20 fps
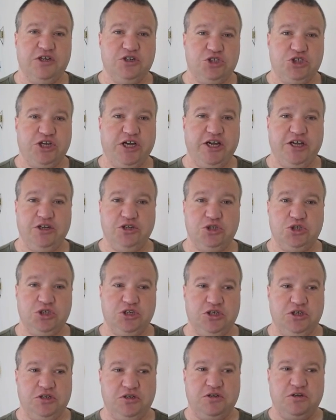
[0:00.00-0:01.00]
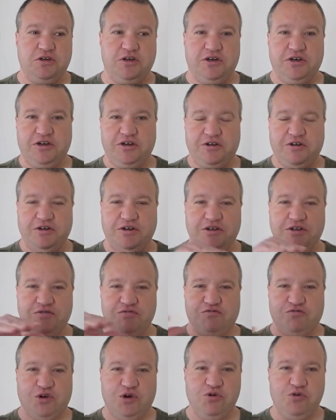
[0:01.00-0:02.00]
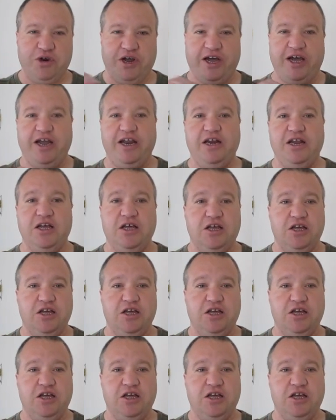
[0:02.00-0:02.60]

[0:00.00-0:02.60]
change in road height,